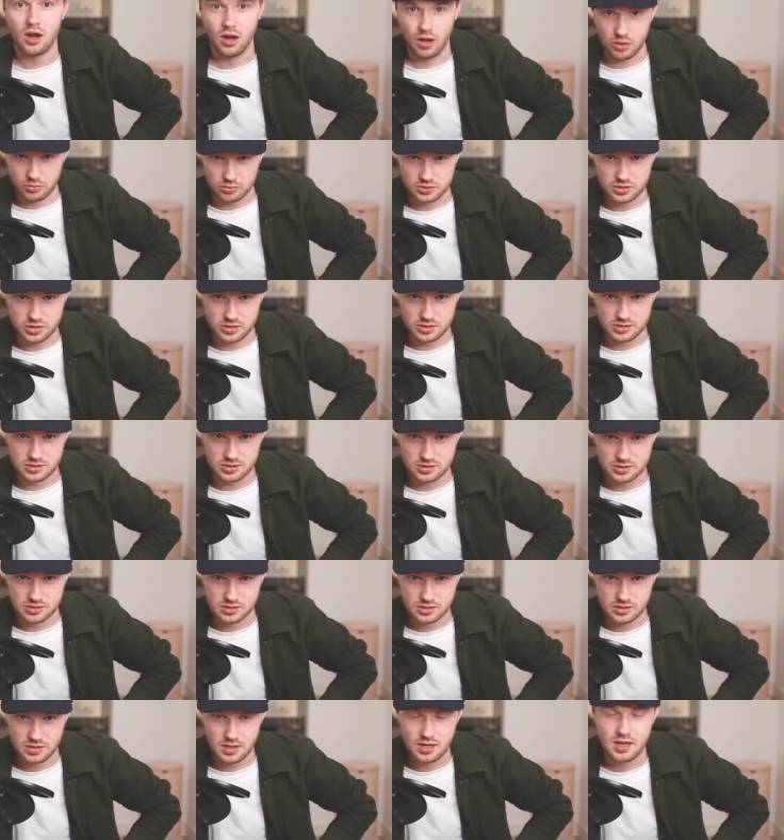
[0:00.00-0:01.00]

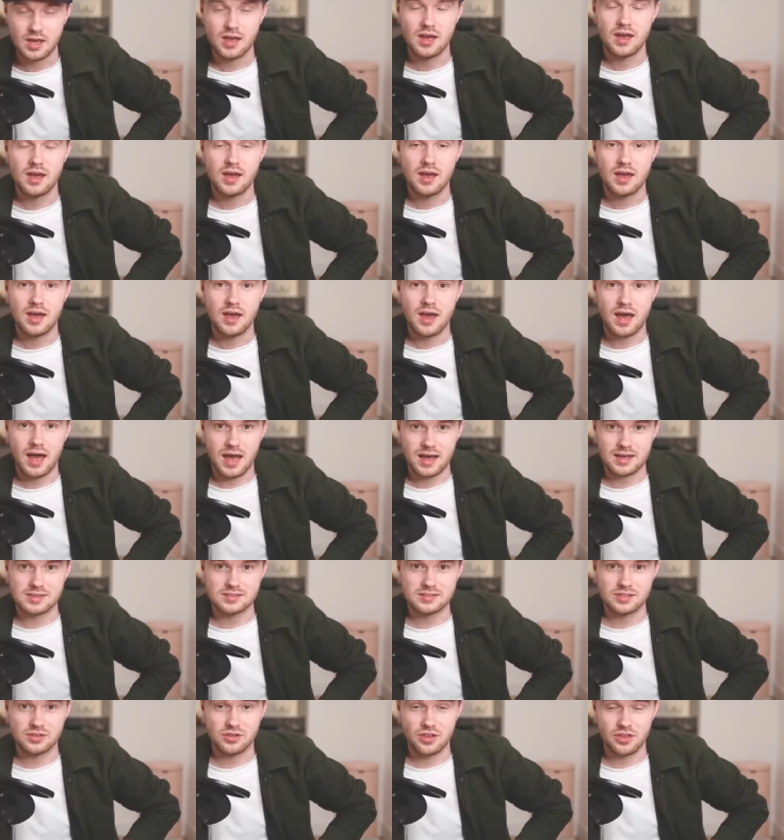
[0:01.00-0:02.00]
Lotus
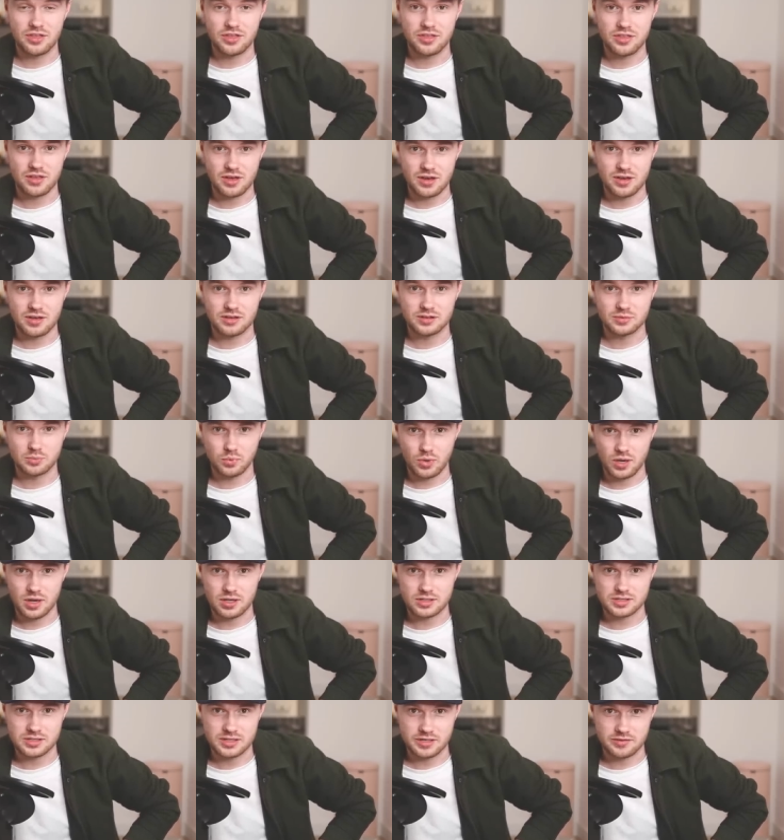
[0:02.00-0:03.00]
as the third
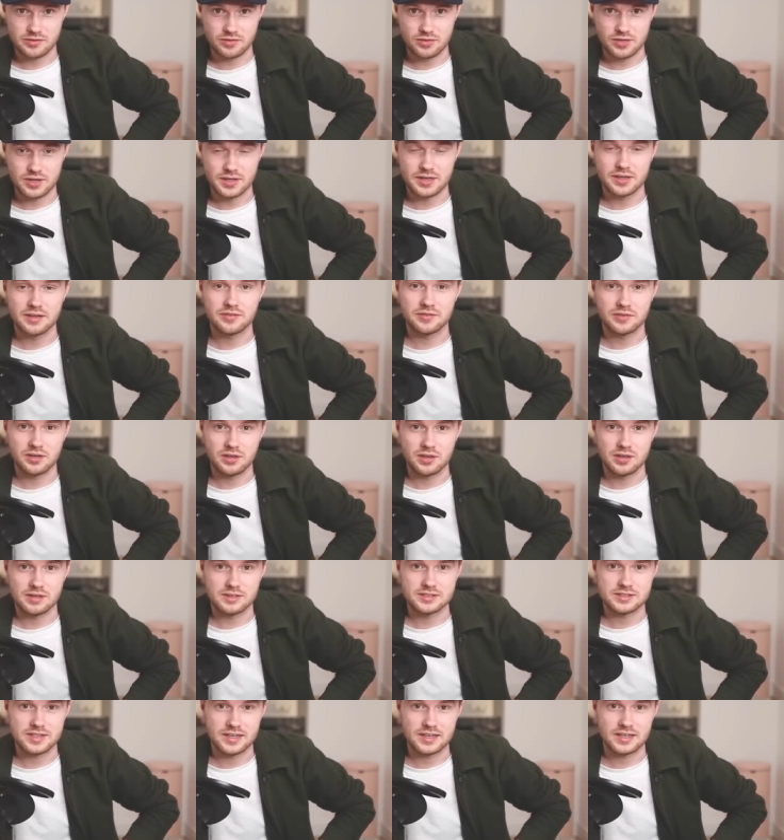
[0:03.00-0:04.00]
worst livery of the
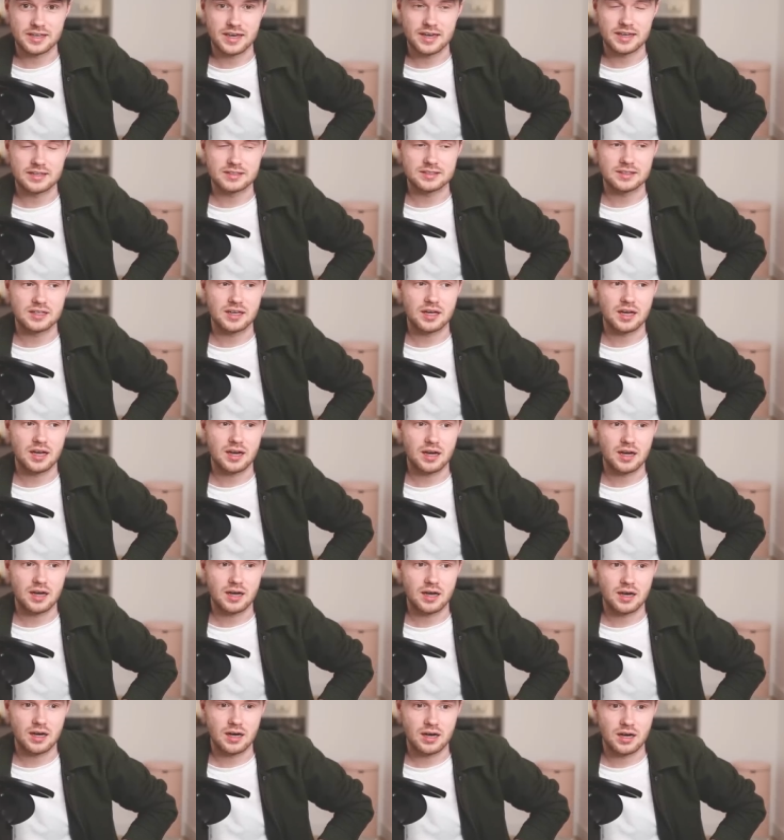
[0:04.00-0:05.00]
last decade
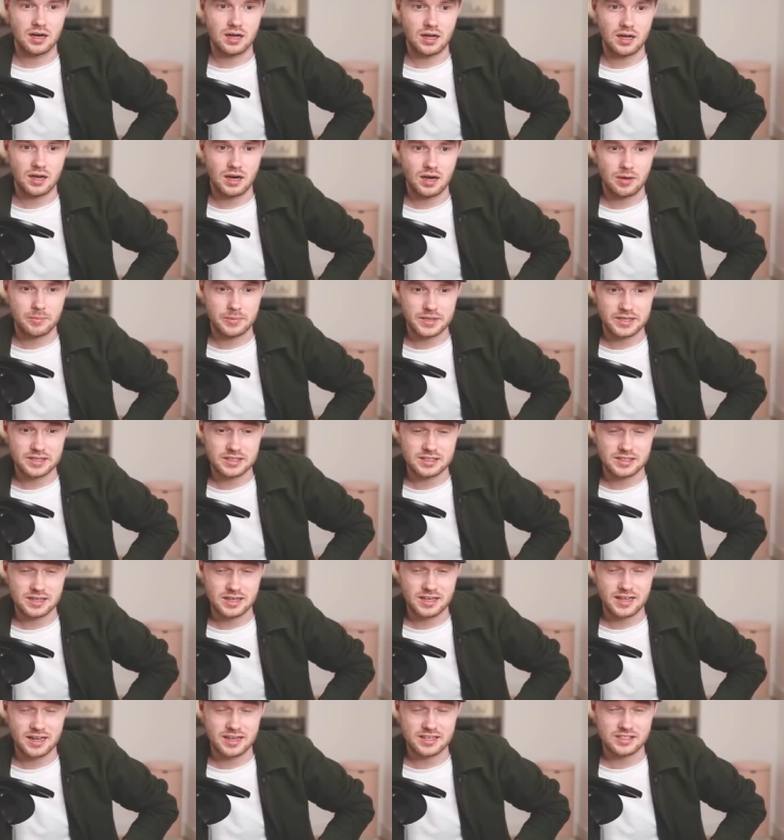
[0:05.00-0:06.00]
I mean,
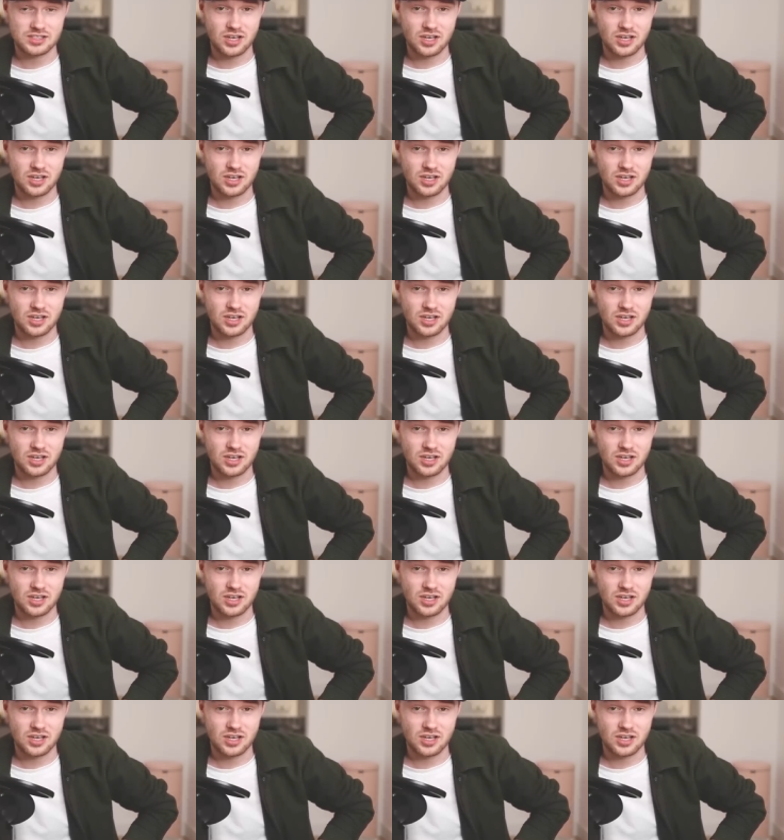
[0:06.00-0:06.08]
again,